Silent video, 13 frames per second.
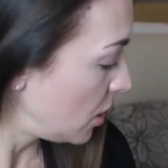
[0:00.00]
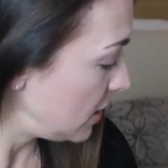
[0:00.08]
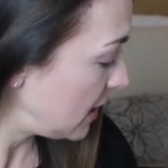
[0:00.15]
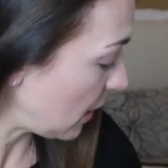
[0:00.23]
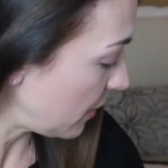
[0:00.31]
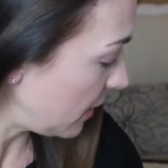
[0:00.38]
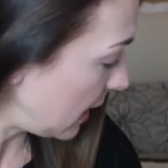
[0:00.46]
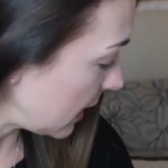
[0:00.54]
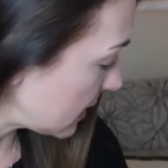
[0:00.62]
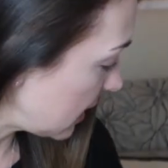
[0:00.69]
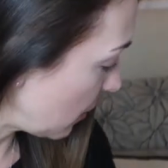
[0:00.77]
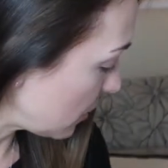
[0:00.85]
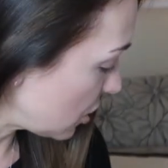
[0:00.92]
Now the next
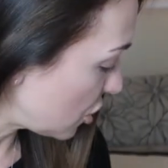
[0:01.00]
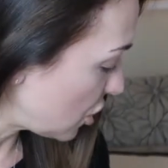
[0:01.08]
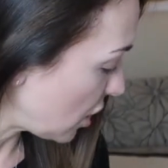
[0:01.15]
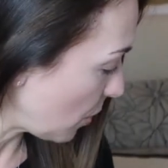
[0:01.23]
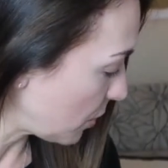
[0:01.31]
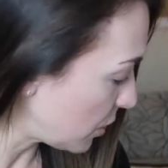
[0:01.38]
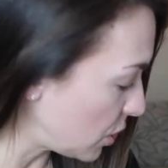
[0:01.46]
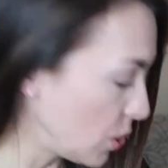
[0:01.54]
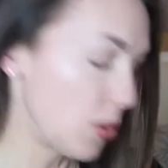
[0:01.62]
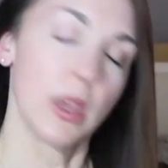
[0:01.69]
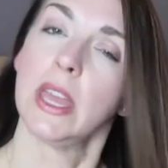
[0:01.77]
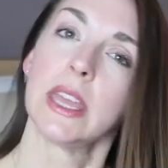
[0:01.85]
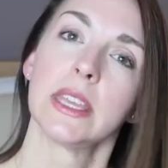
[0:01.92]
thing I want to share with
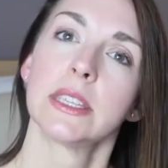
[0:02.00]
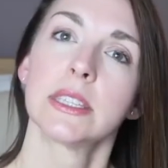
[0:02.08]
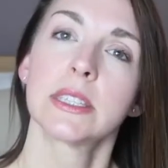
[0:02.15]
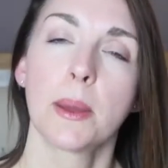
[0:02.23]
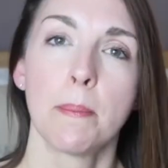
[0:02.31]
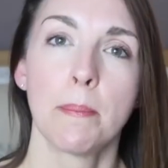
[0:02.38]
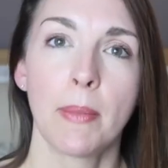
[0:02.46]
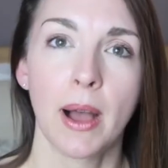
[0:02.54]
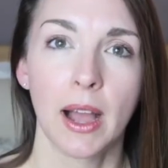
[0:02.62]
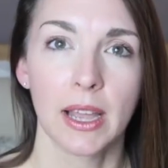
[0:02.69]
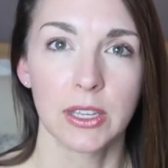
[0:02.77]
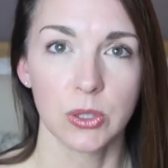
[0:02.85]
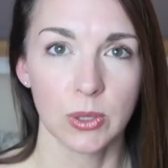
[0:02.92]
you is
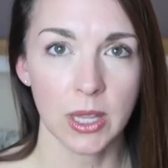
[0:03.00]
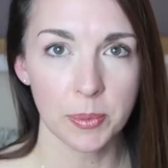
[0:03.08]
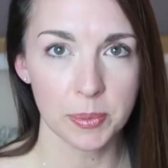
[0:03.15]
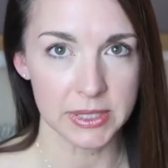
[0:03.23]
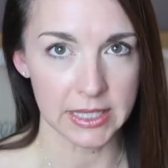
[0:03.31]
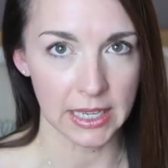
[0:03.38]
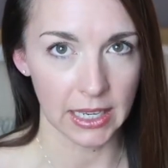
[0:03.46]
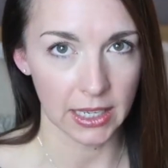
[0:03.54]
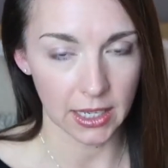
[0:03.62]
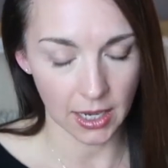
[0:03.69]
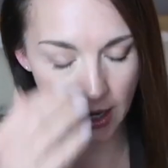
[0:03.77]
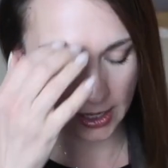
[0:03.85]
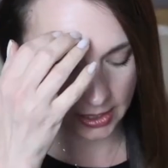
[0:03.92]
my new lipstick.
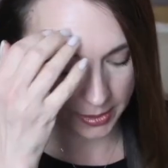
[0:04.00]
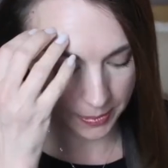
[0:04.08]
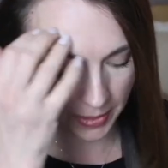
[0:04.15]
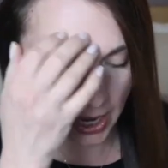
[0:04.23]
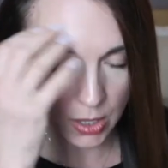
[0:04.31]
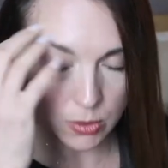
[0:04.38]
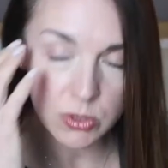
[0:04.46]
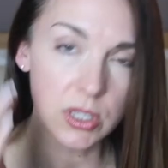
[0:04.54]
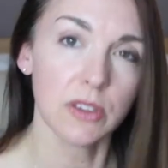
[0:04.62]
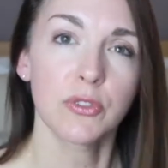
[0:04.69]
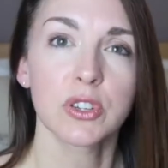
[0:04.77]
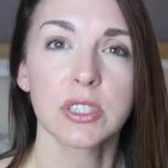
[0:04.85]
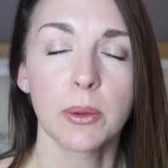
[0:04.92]
I was
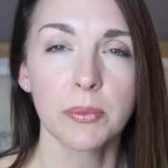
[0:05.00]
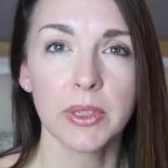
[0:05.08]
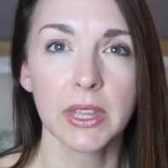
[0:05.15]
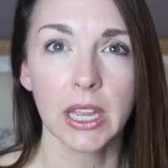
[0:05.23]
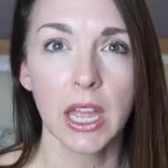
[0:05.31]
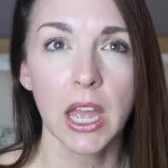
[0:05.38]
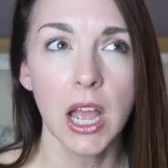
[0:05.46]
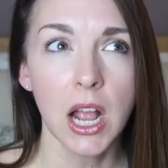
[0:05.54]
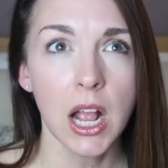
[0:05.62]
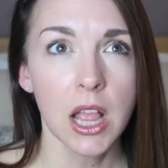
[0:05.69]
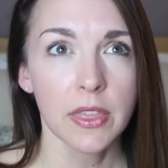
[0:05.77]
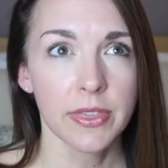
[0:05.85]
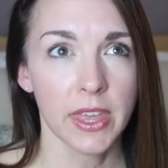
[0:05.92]
looking for something
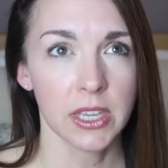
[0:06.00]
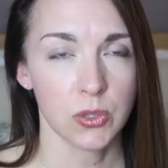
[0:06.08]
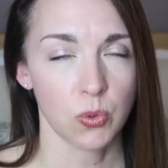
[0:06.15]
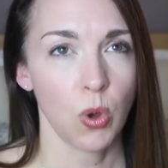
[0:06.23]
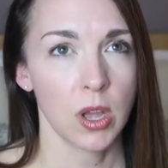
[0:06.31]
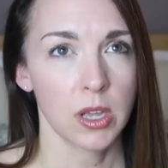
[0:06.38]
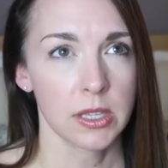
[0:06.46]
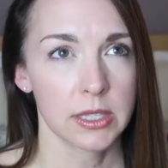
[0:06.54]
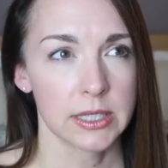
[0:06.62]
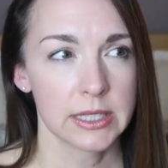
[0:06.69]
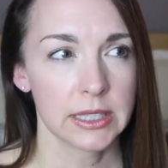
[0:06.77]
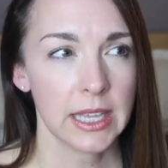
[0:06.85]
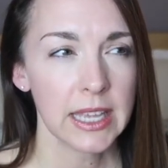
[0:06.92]
that
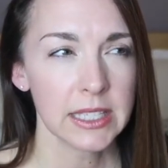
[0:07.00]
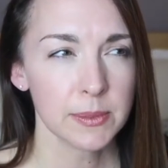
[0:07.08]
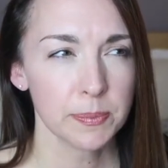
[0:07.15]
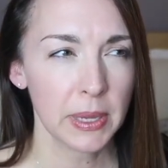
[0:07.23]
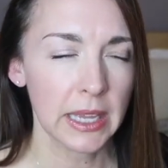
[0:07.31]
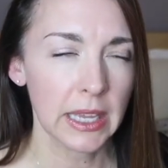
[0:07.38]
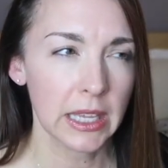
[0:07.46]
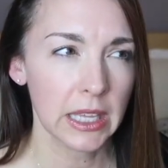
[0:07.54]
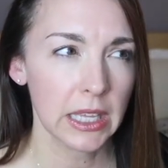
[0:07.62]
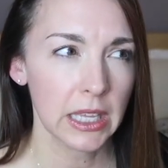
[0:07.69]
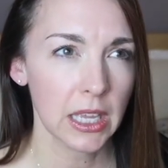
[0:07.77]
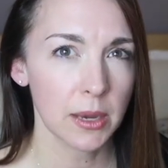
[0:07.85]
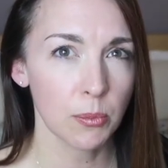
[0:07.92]
was less
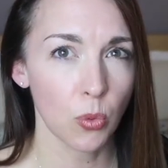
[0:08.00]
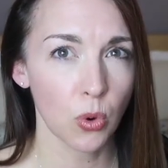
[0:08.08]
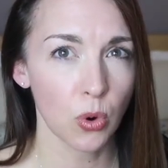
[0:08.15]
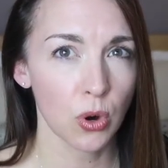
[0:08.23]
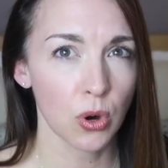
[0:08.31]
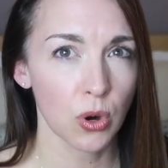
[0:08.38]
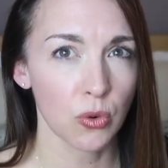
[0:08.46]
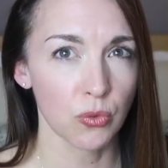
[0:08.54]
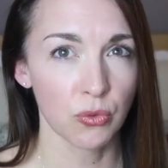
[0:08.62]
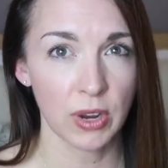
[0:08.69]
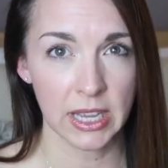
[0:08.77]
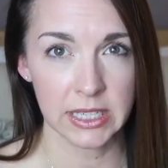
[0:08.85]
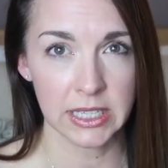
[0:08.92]
pinky and more
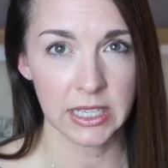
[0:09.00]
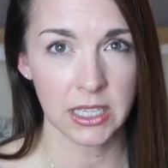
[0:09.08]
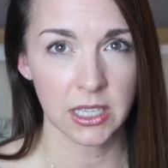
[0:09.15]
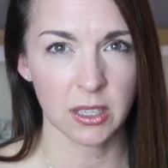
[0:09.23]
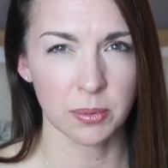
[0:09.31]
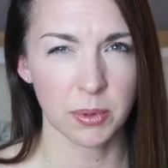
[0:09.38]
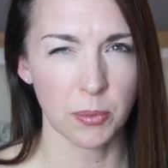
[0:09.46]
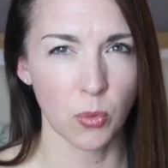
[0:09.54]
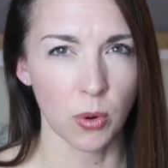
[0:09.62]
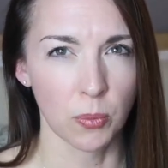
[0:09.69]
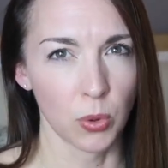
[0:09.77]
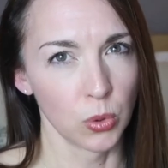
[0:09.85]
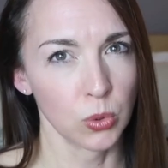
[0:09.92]
reddy, a little bit
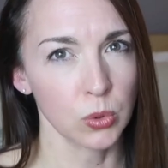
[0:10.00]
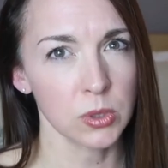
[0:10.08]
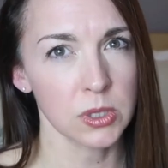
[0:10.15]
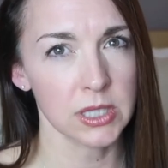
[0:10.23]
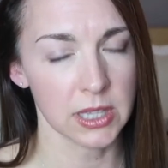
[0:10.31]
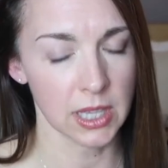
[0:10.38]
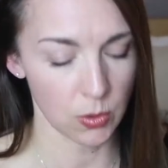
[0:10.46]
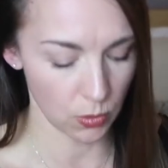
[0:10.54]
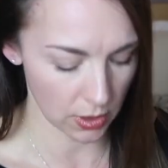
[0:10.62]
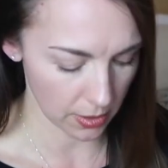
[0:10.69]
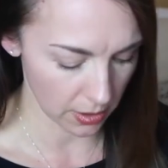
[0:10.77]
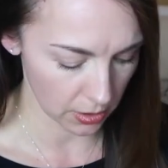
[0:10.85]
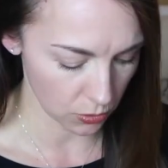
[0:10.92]
more bold than what
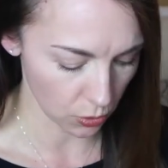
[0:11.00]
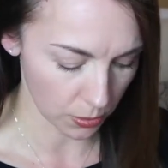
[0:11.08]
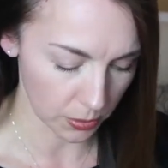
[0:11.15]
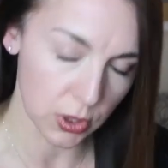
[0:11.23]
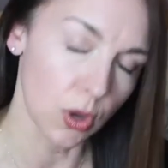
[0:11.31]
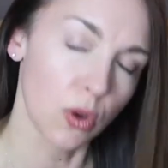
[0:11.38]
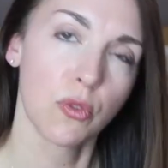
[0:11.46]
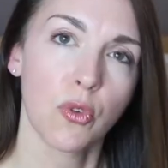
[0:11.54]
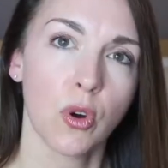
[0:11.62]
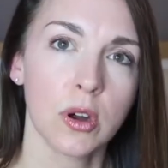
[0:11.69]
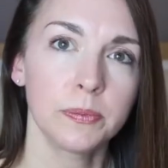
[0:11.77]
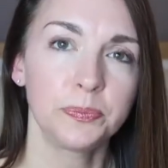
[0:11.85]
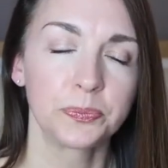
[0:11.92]
I normally go
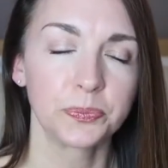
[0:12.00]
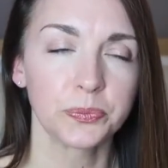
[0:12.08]
for.